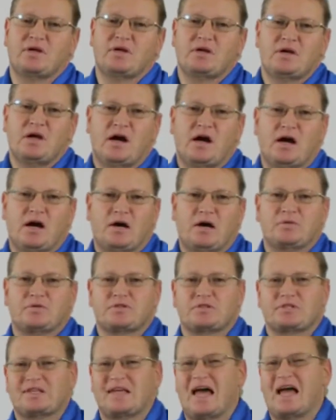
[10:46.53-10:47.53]

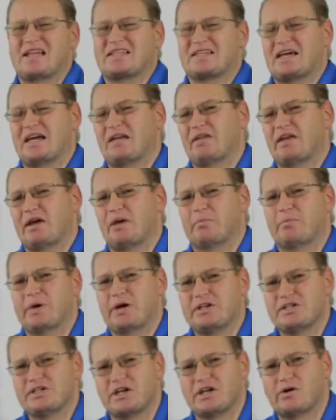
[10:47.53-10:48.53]
So it acts kind of like a
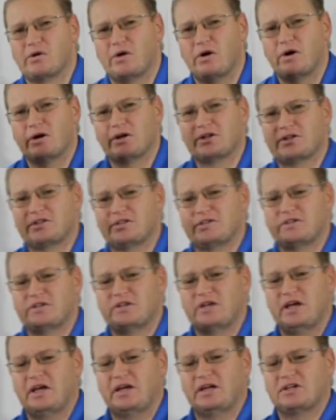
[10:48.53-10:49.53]
bungee cord
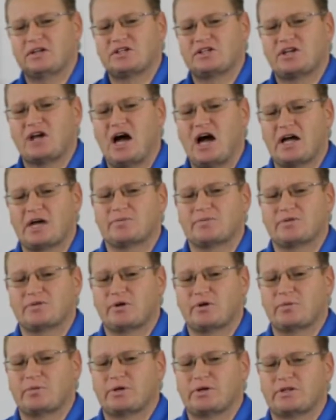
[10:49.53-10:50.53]
and a shock
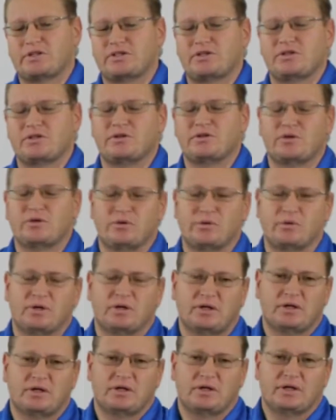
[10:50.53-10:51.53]
absorber to
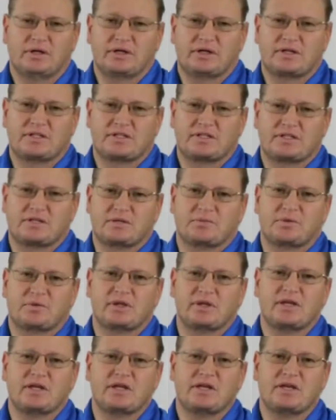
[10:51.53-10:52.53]
get some
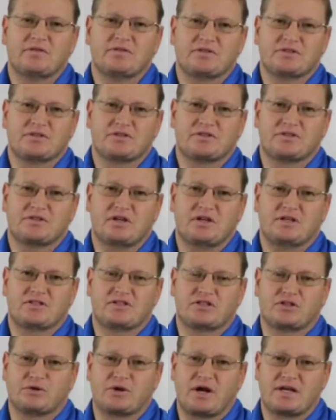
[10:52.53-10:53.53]
relief and
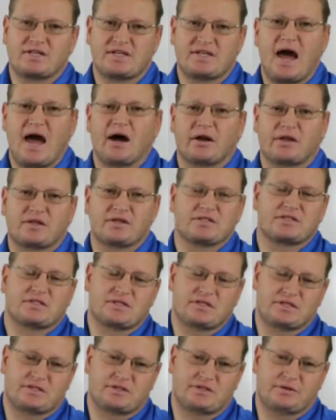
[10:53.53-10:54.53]
stress out of the
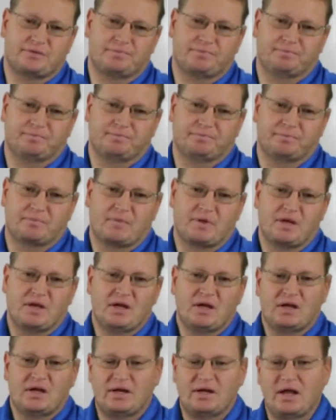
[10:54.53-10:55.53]
system.
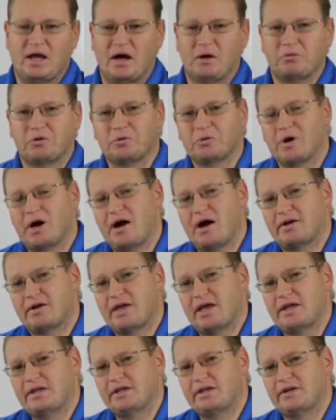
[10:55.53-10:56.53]
Now, when we're out
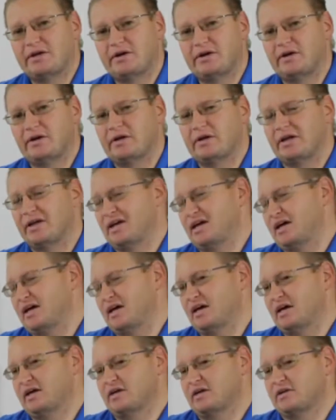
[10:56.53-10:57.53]
canyoneering
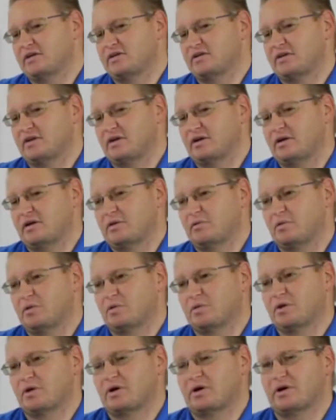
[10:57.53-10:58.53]
and when
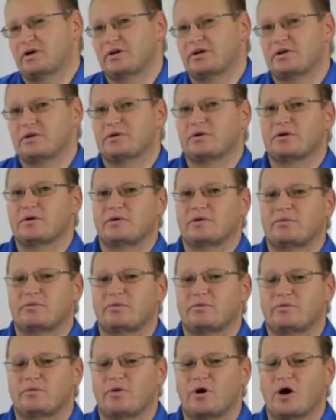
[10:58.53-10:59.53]
we're doing
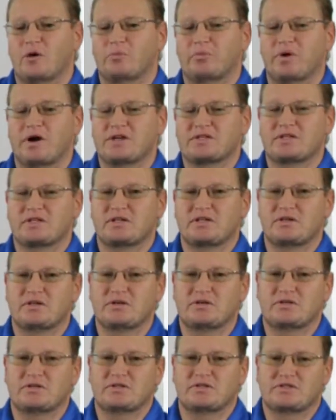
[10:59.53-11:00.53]
rope
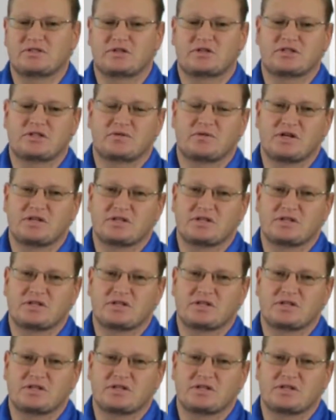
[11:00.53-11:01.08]
rescues and search and rescue